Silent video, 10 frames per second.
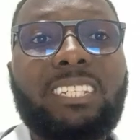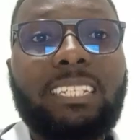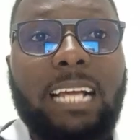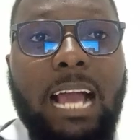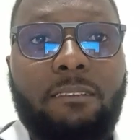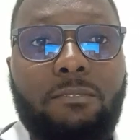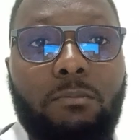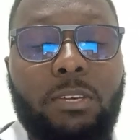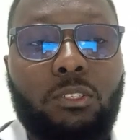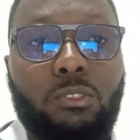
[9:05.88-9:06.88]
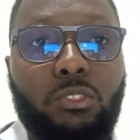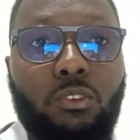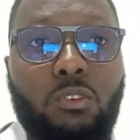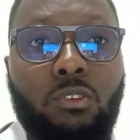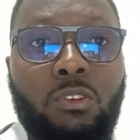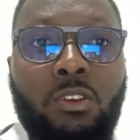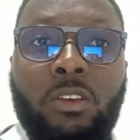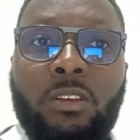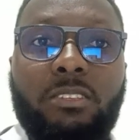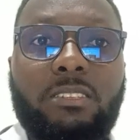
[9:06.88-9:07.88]
scar formation. So
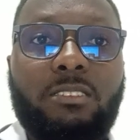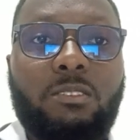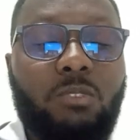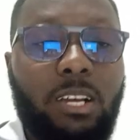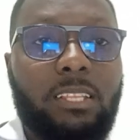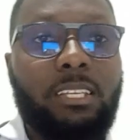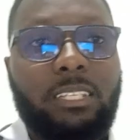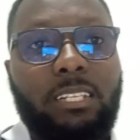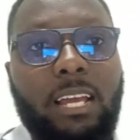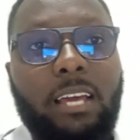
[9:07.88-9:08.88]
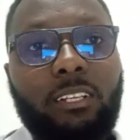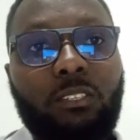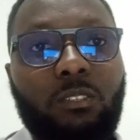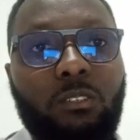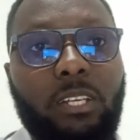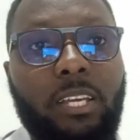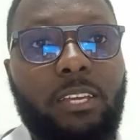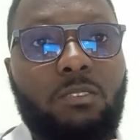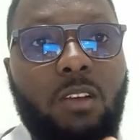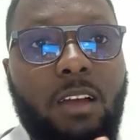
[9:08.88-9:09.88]
look at this scenario.
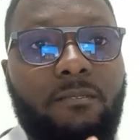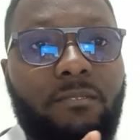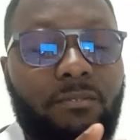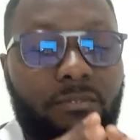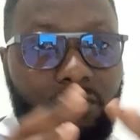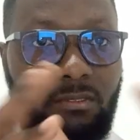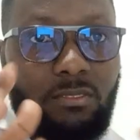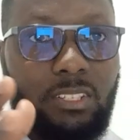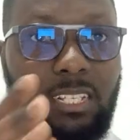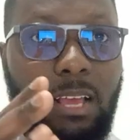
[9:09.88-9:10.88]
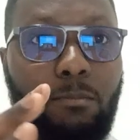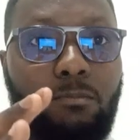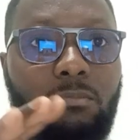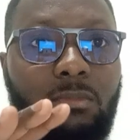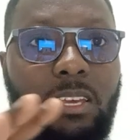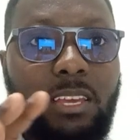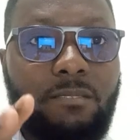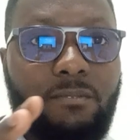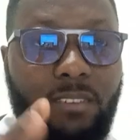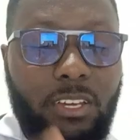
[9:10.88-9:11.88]
Okay, you have some
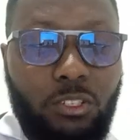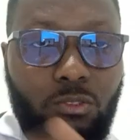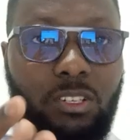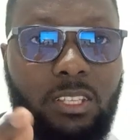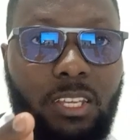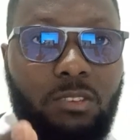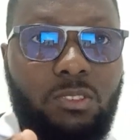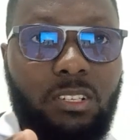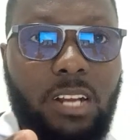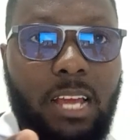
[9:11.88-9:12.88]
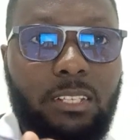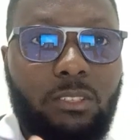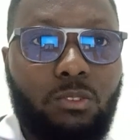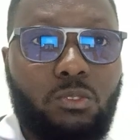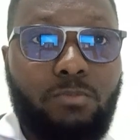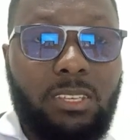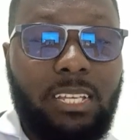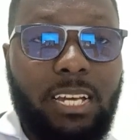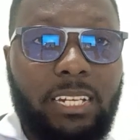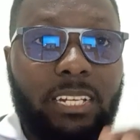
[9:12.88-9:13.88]
infection in the uterus, so you
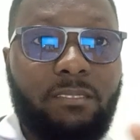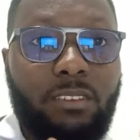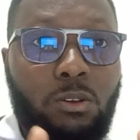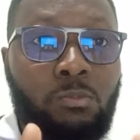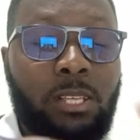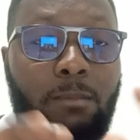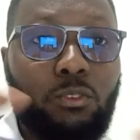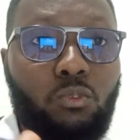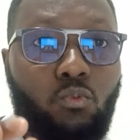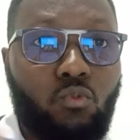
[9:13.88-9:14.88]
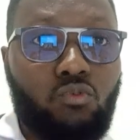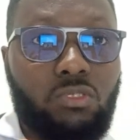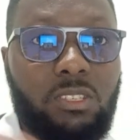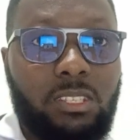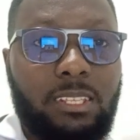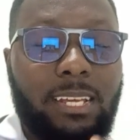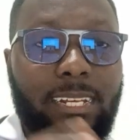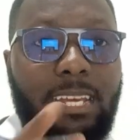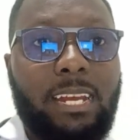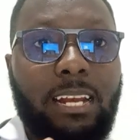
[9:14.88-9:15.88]
basically develop some wounds
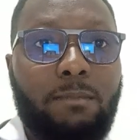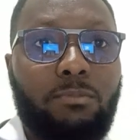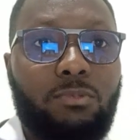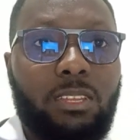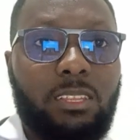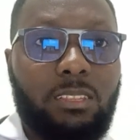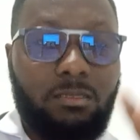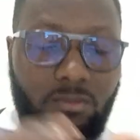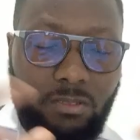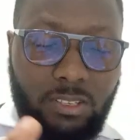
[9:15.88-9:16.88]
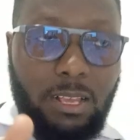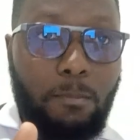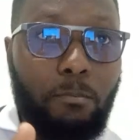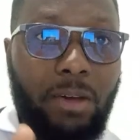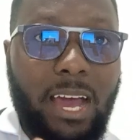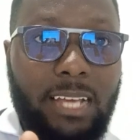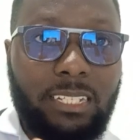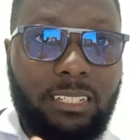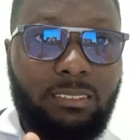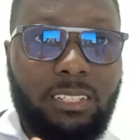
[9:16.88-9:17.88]
that end up with some
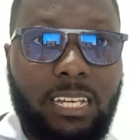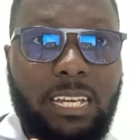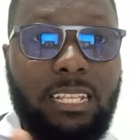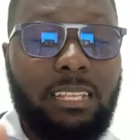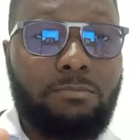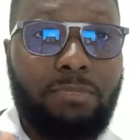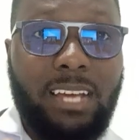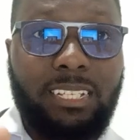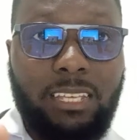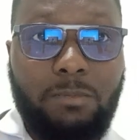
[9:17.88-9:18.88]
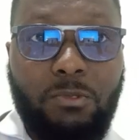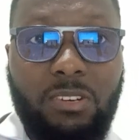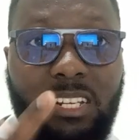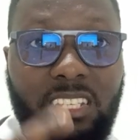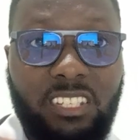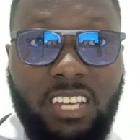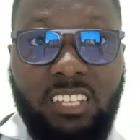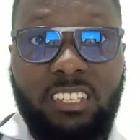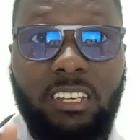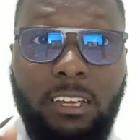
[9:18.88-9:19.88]
pus, okay, and the pus keep on
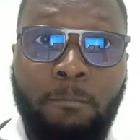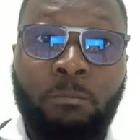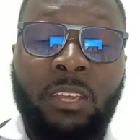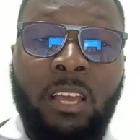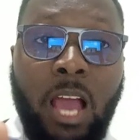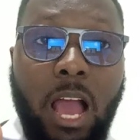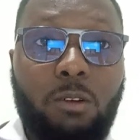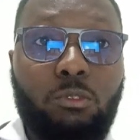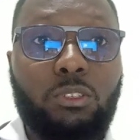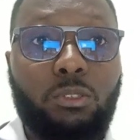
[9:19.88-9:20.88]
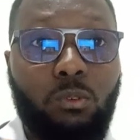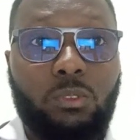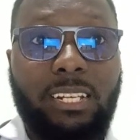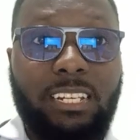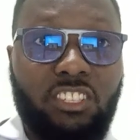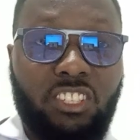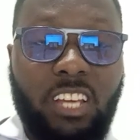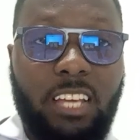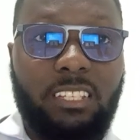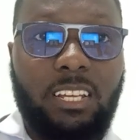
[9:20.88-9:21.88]
discharging out through the
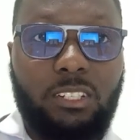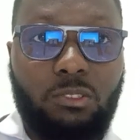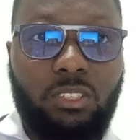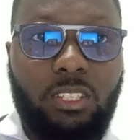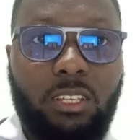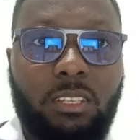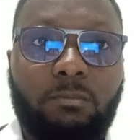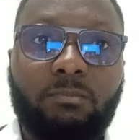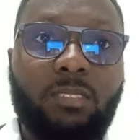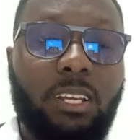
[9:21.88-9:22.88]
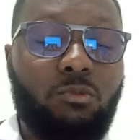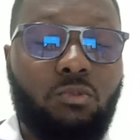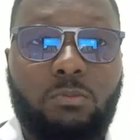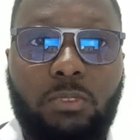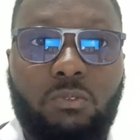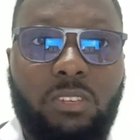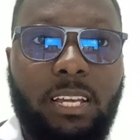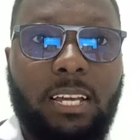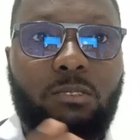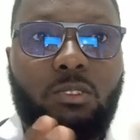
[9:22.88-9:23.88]
discharge that you see, that we'll be
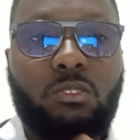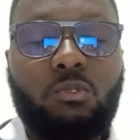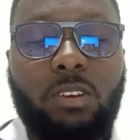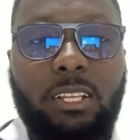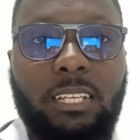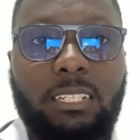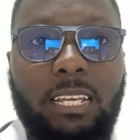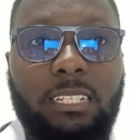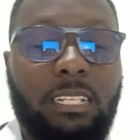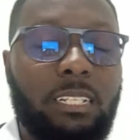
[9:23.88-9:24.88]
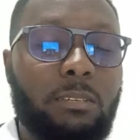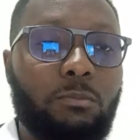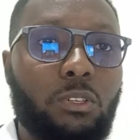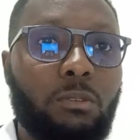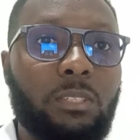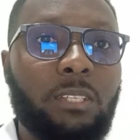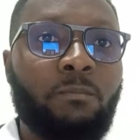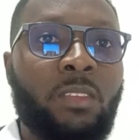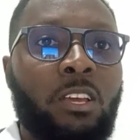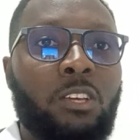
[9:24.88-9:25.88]
looking at when you look at the signs and symptoms.
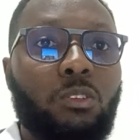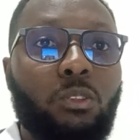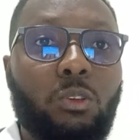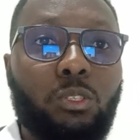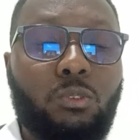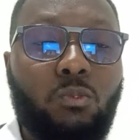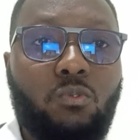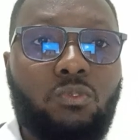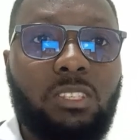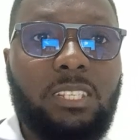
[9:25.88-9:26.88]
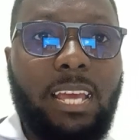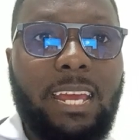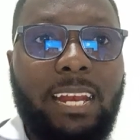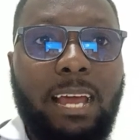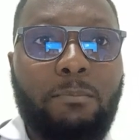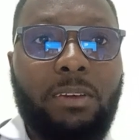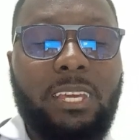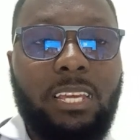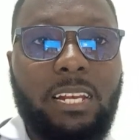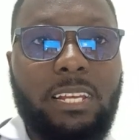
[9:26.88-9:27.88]
So those two wounds end up
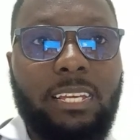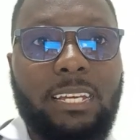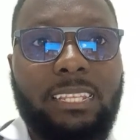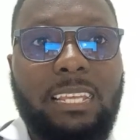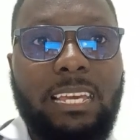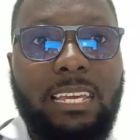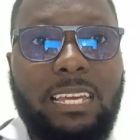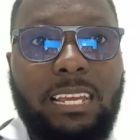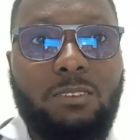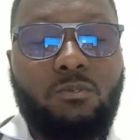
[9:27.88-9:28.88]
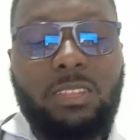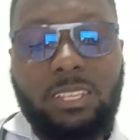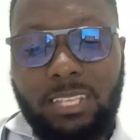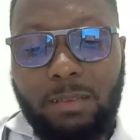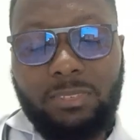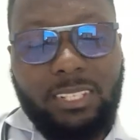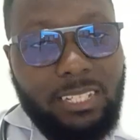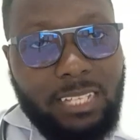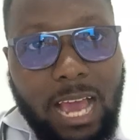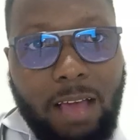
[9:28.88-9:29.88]
healing, and they heal with some
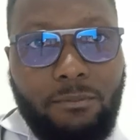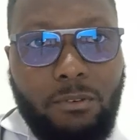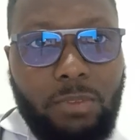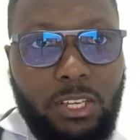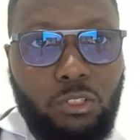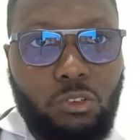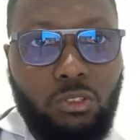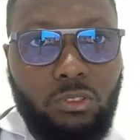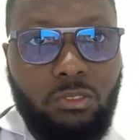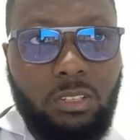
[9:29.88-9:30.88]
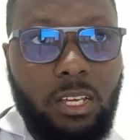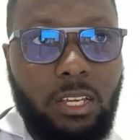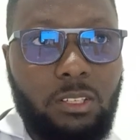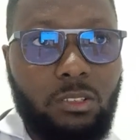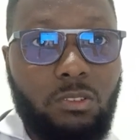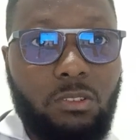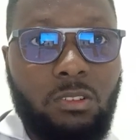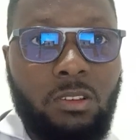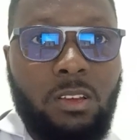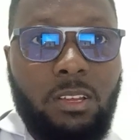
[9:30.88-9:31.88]
scar formation, okay,
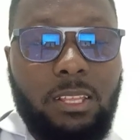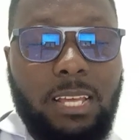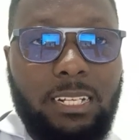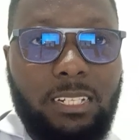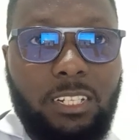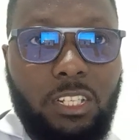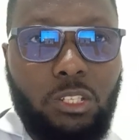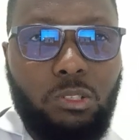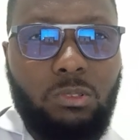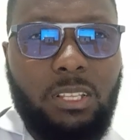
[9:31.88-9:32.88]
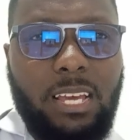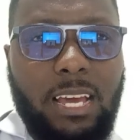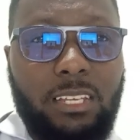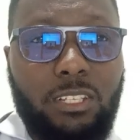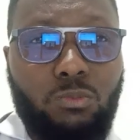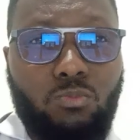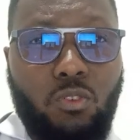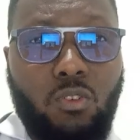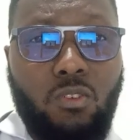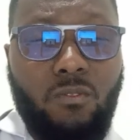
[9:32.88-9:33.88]
so that tissue there is
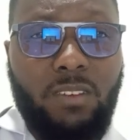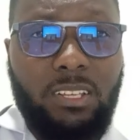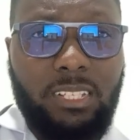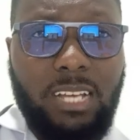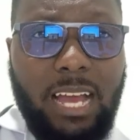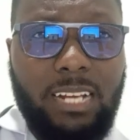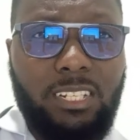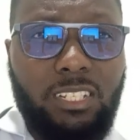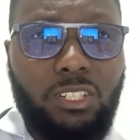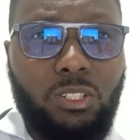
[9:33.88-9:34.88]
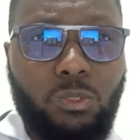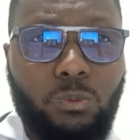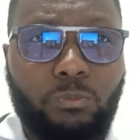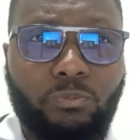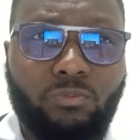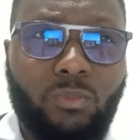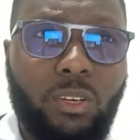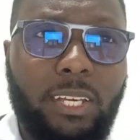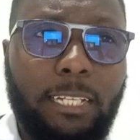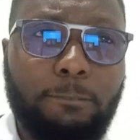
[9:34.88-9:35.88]
more of a scar tissue,
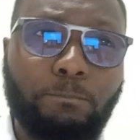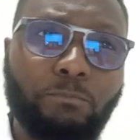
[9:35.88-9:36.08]
okay.